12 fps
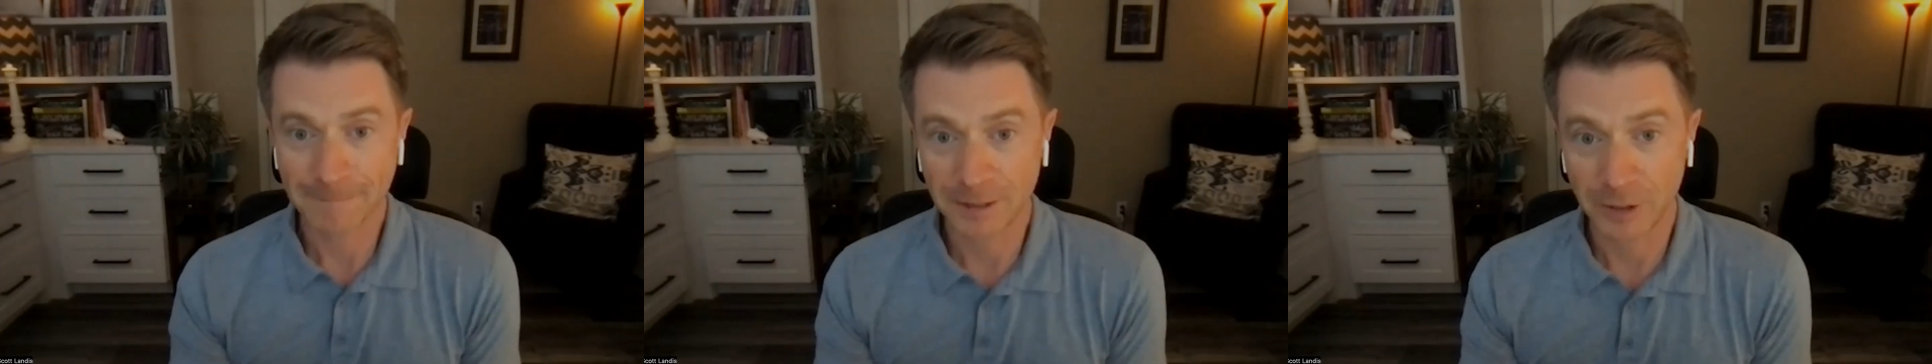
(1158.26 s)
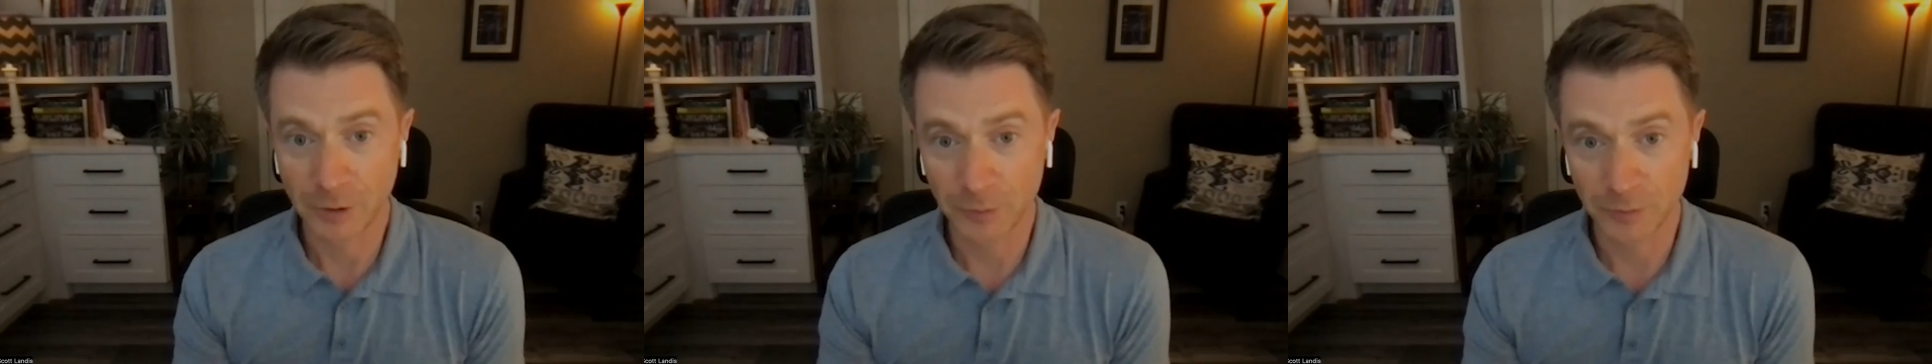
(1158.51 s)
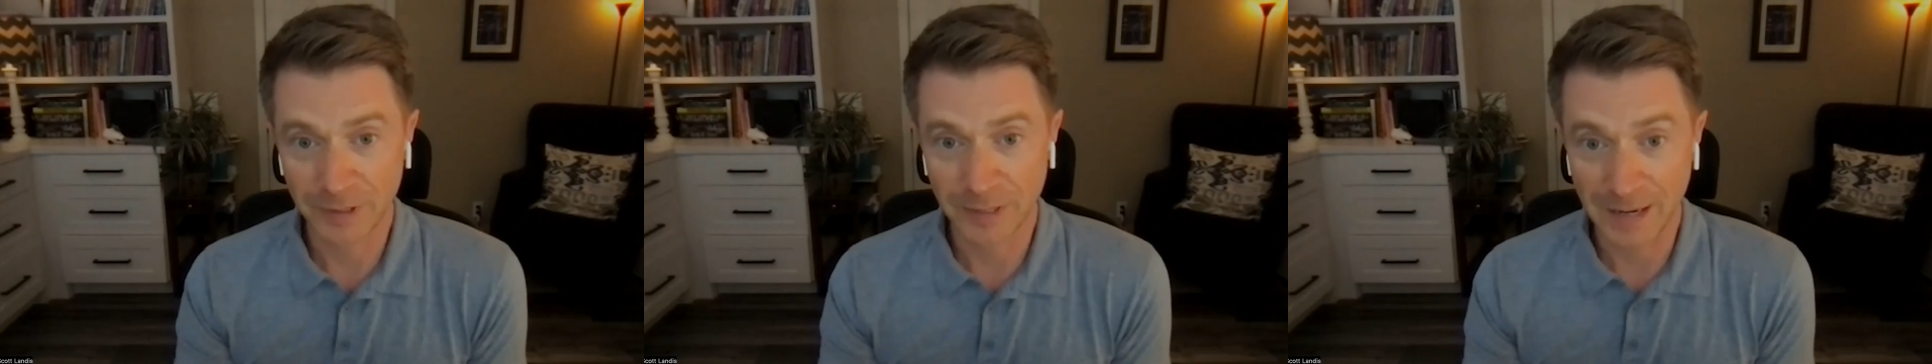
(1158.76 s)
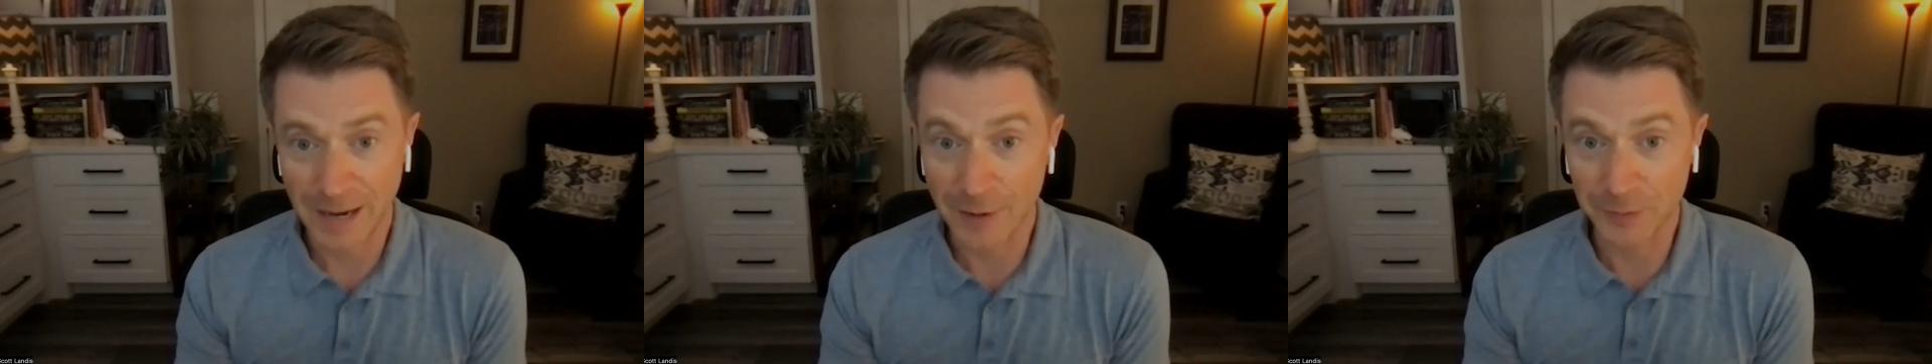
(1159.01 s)

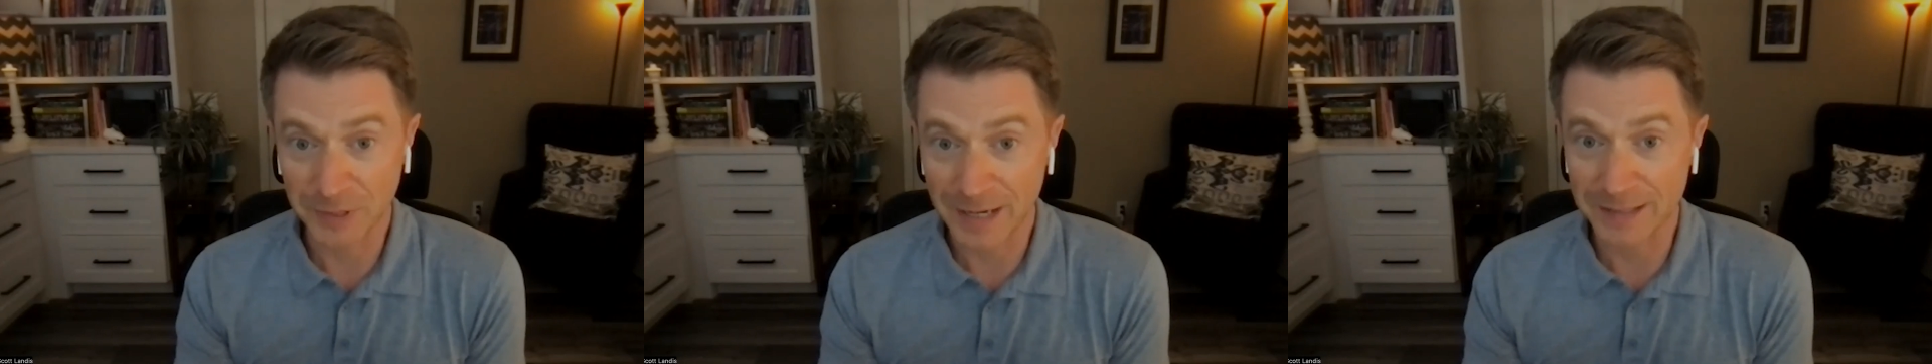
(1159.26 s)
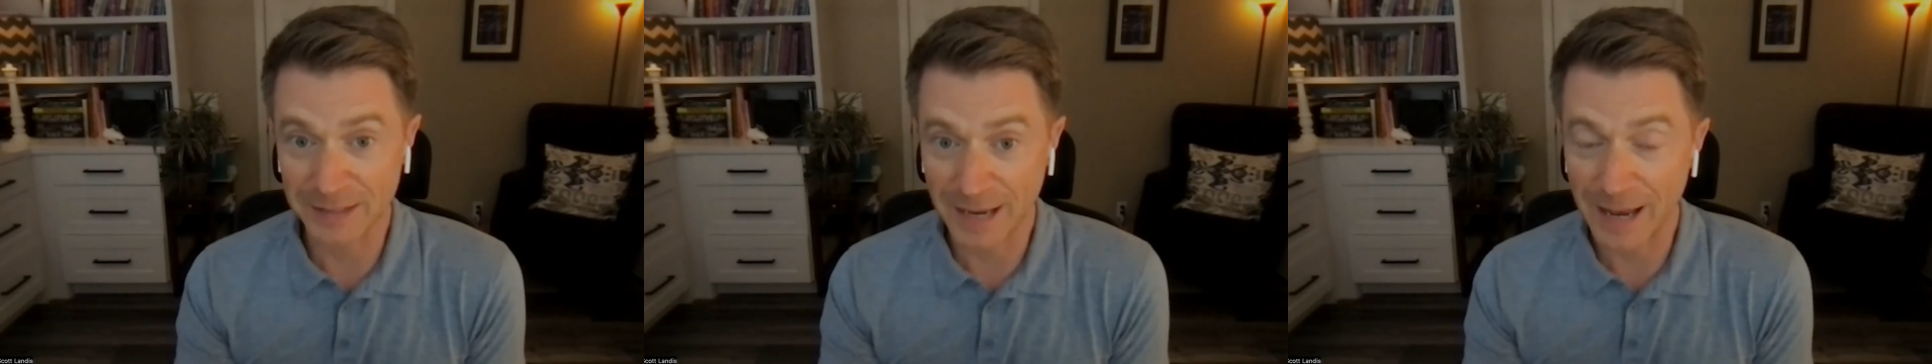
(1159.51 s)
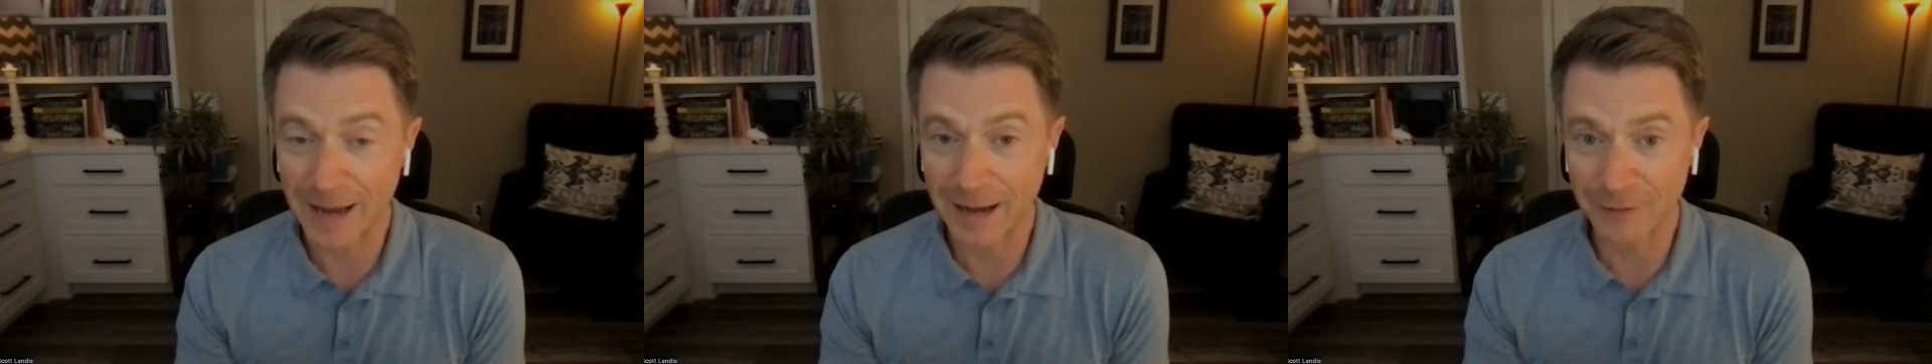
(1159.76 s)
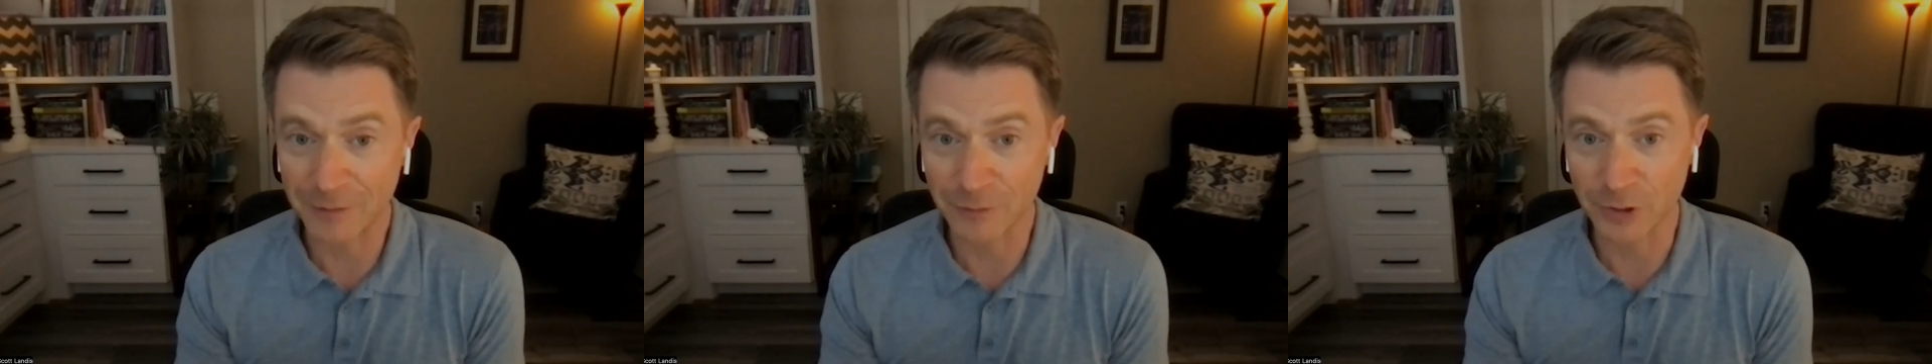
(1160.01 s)
the house has to
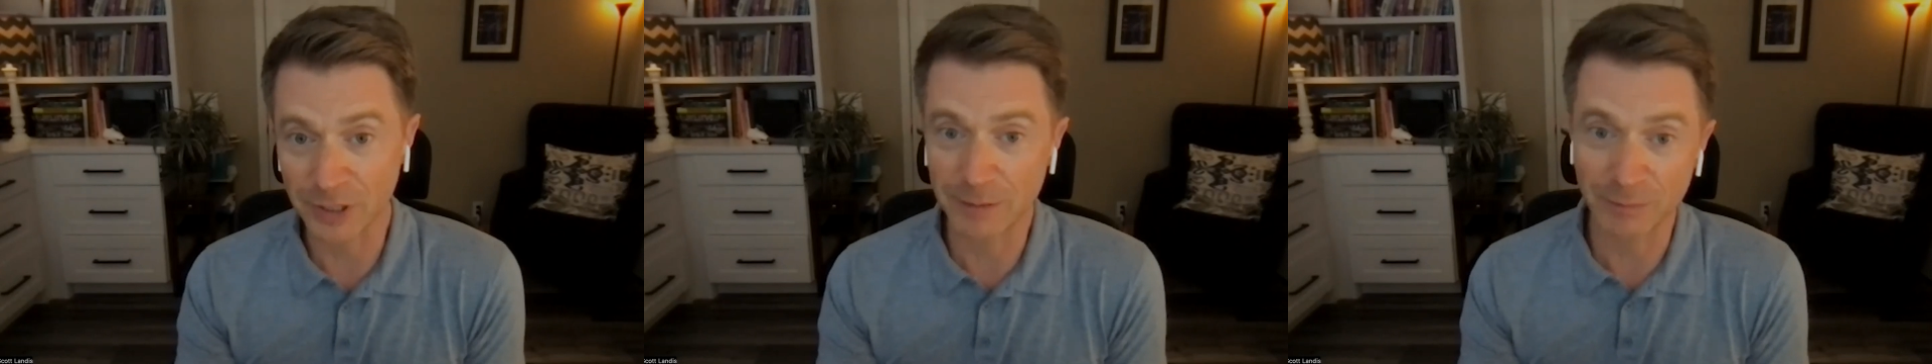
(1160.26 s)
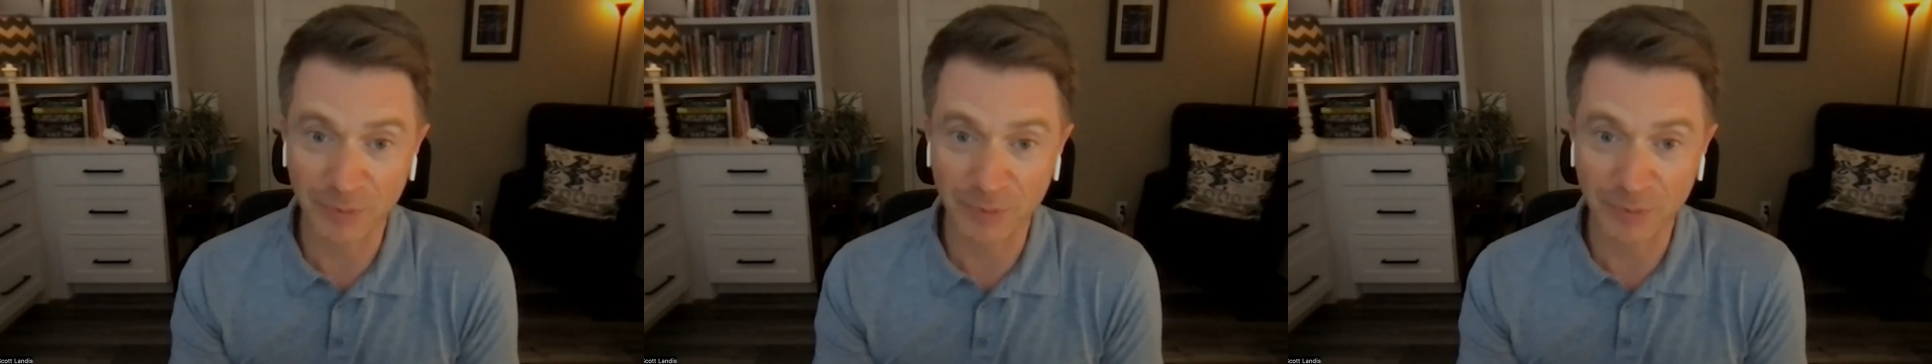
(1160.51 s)
have working